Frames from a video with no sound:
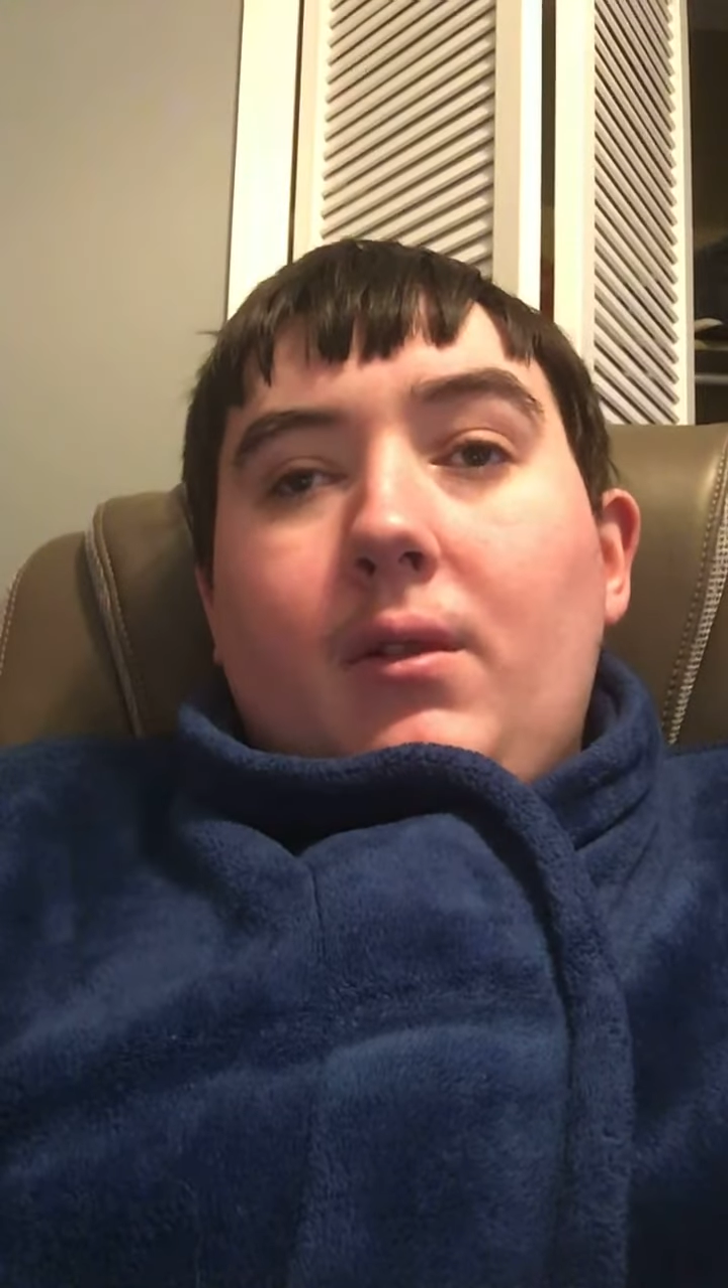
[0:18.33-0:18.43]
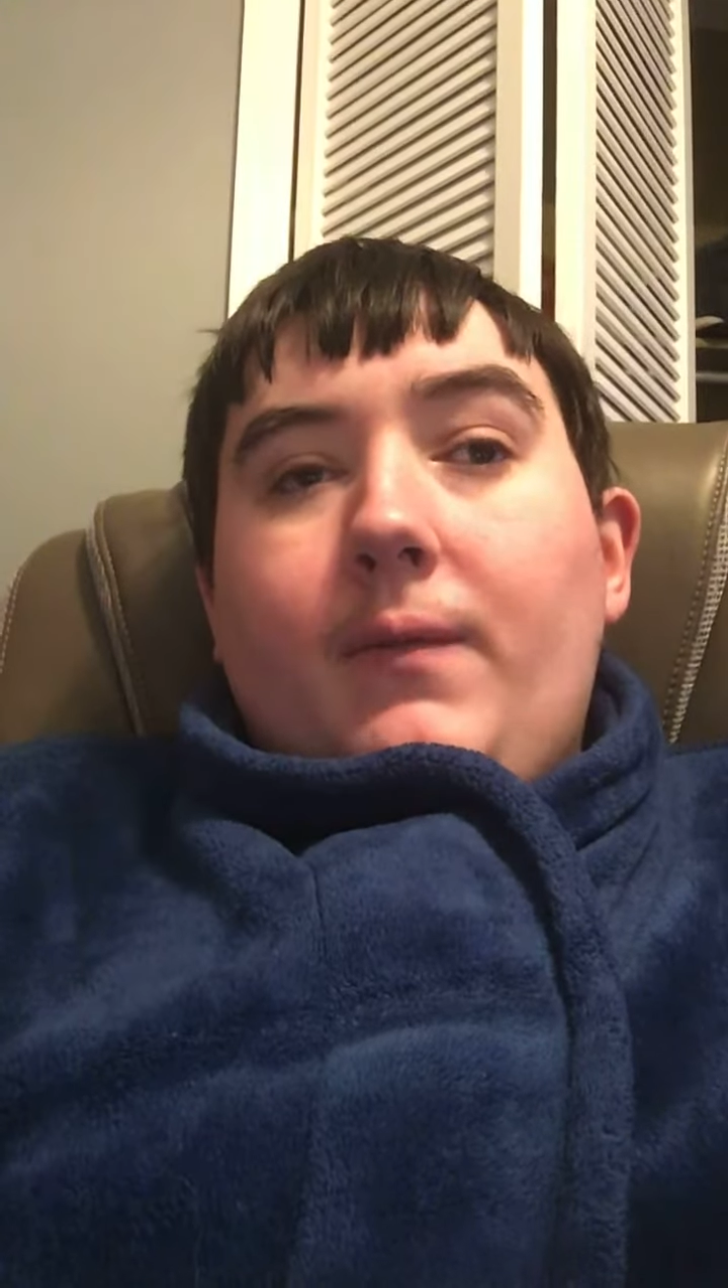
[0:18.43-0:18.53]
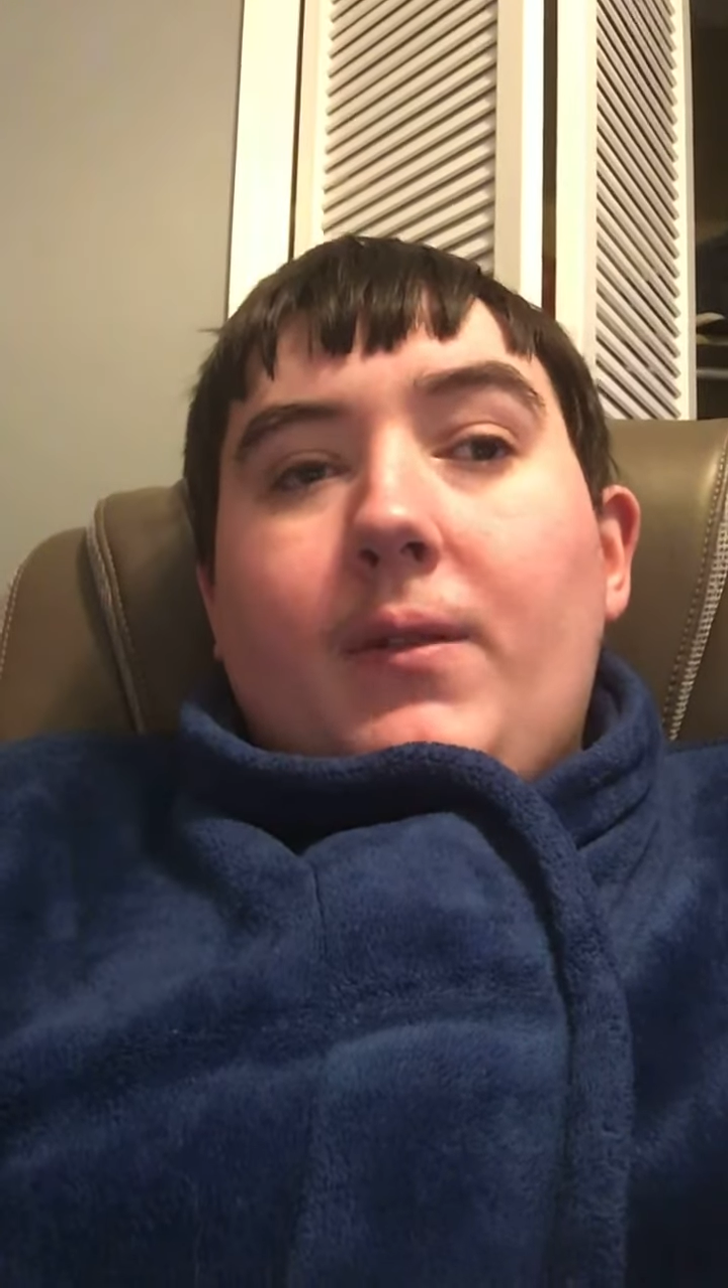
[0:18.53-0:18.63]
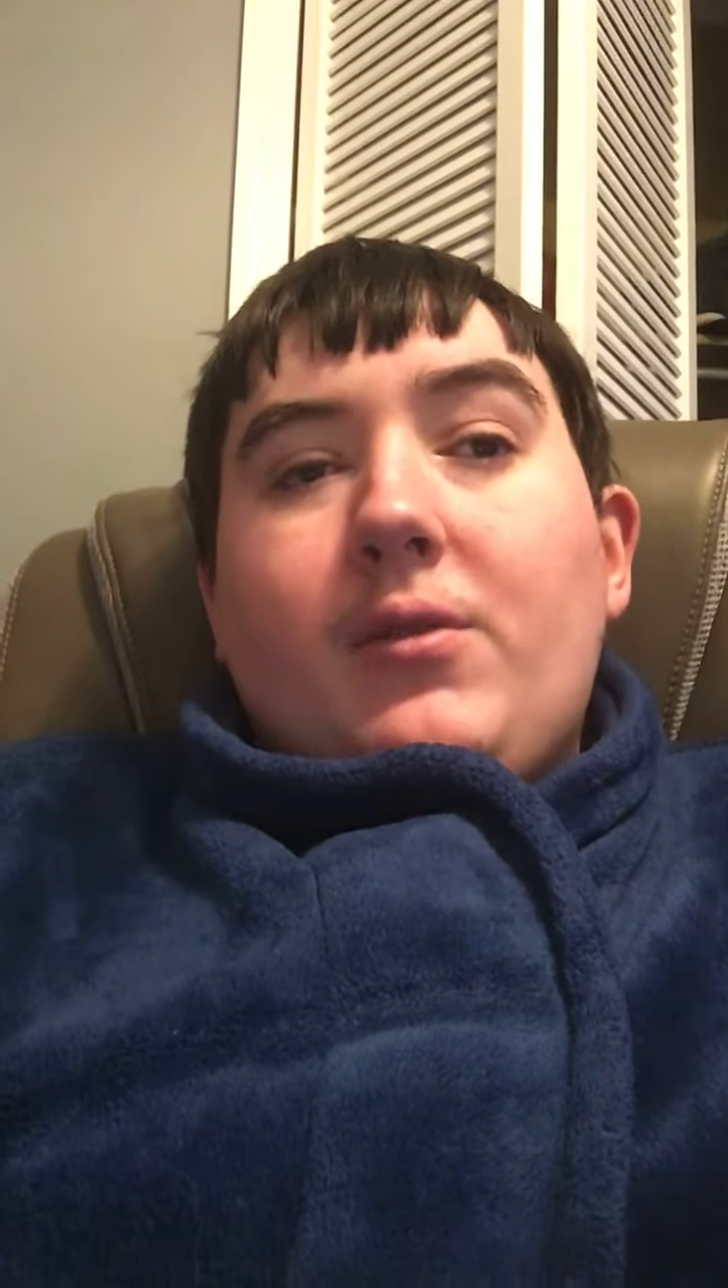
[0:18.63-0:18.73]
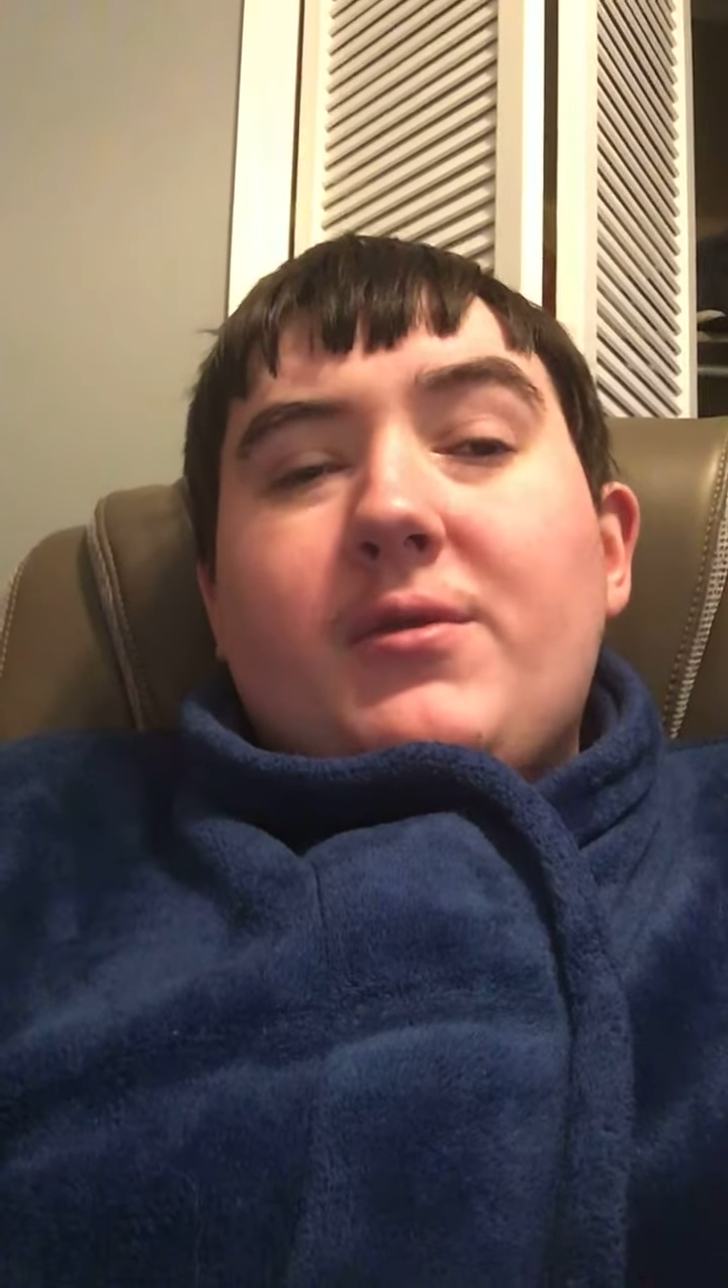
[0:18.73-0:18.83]

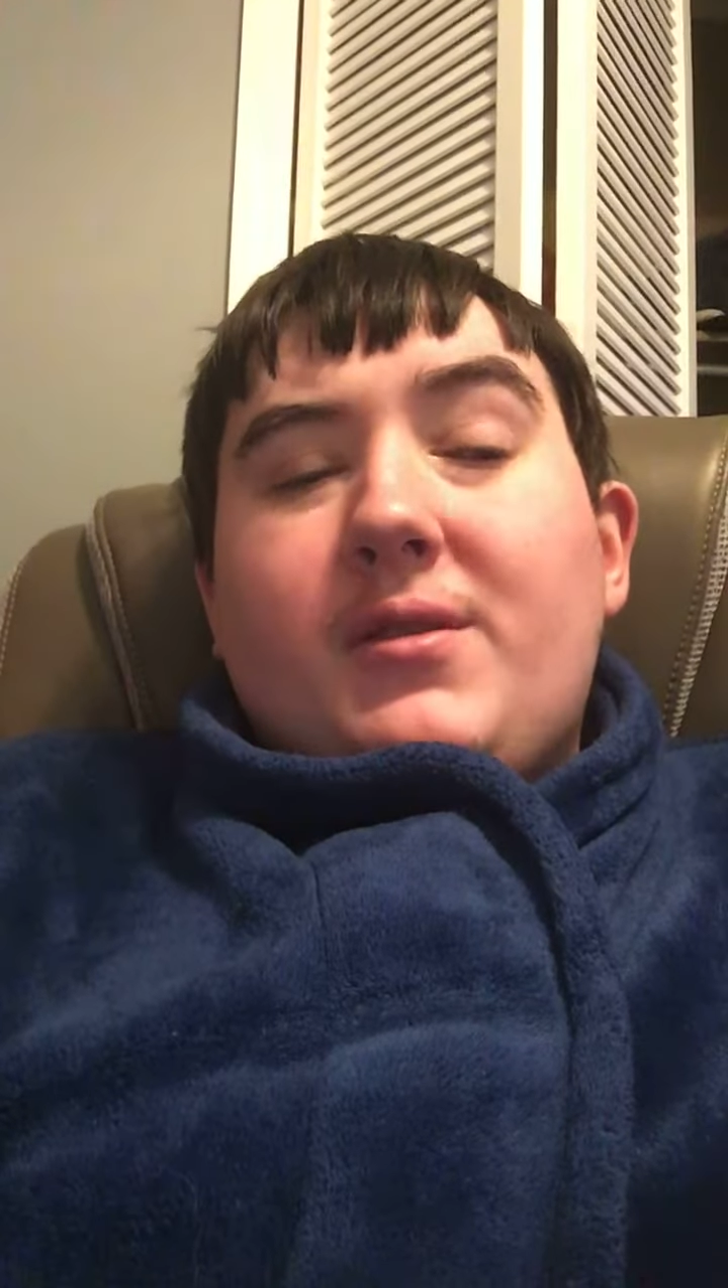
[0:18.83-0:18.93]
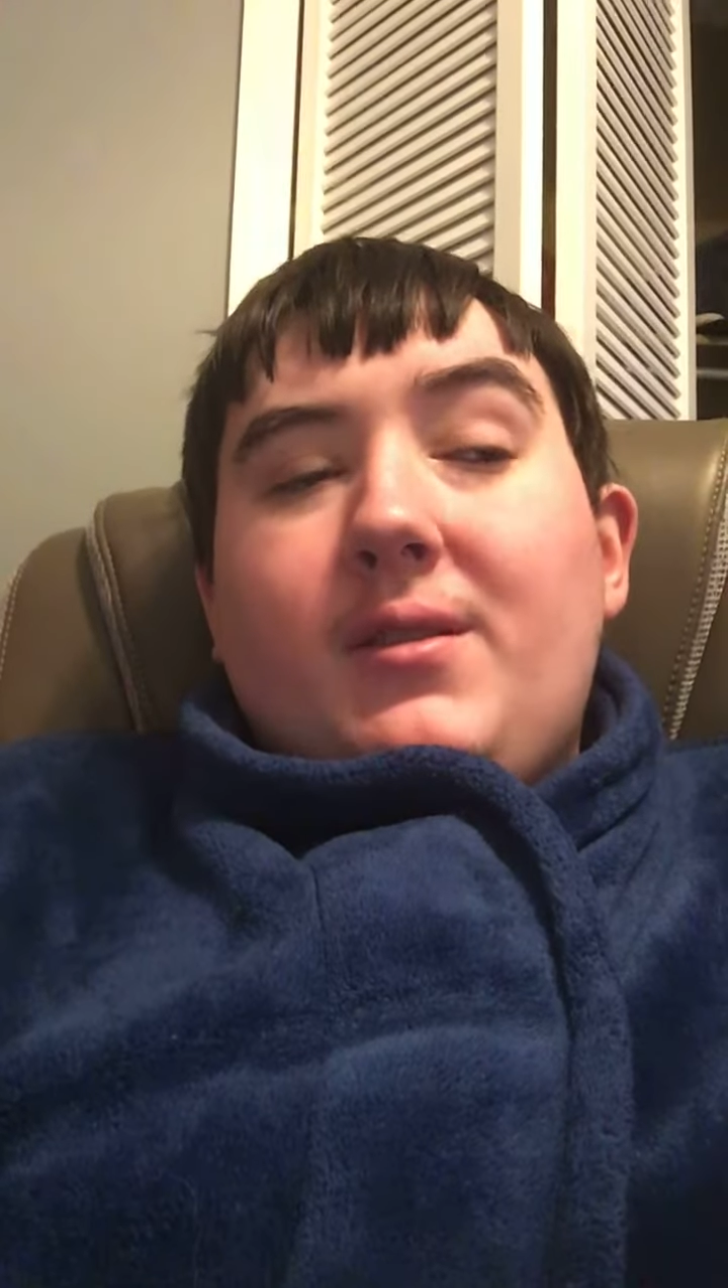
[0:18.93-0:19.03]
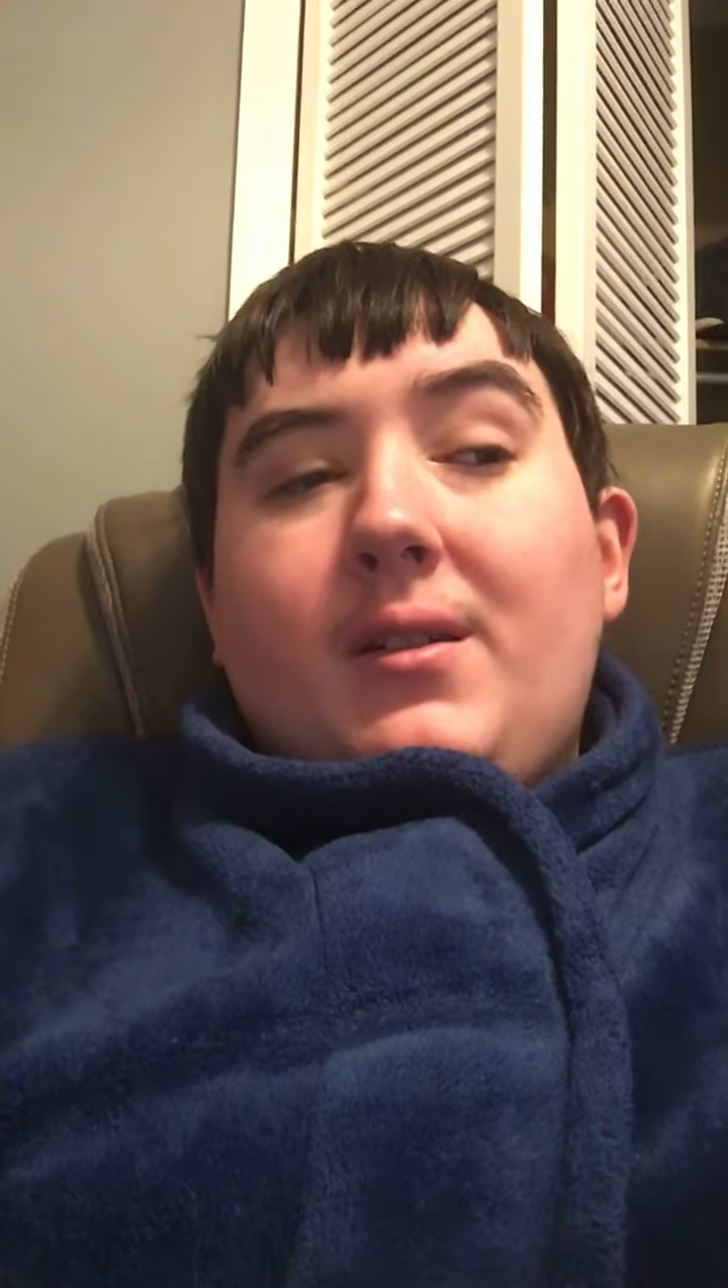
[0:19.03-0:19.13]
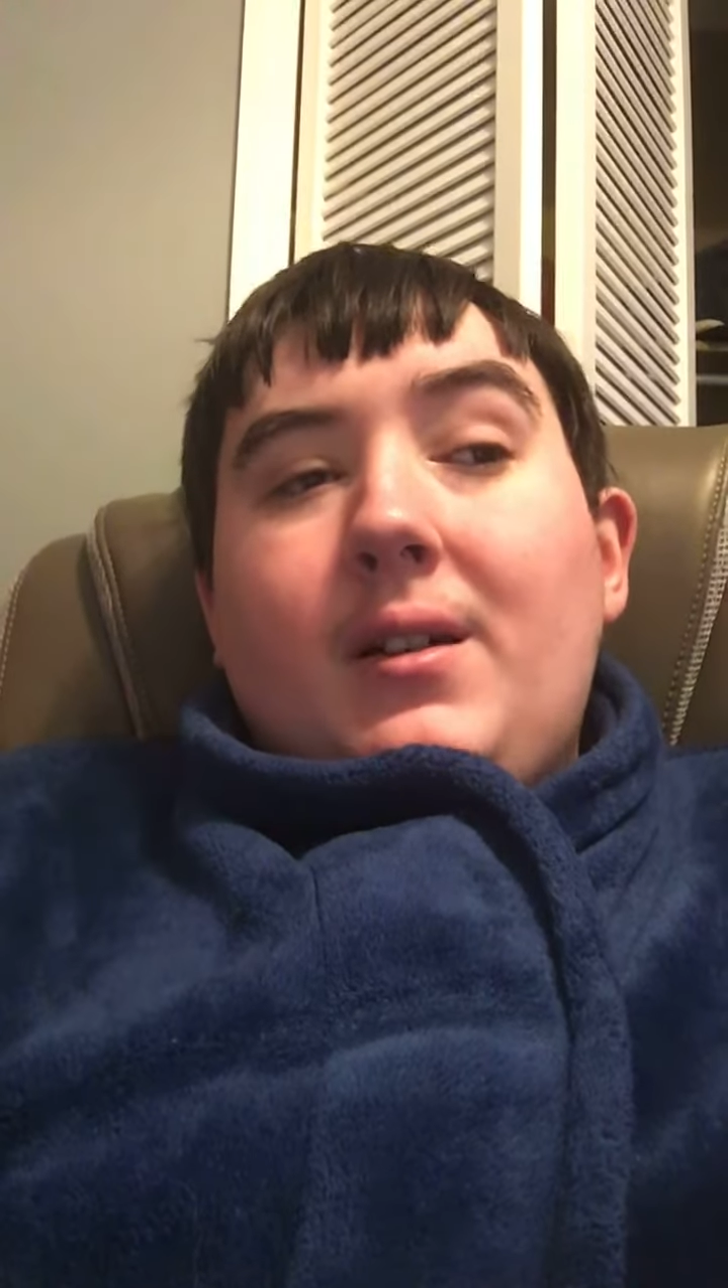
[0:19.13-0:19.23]
Folks,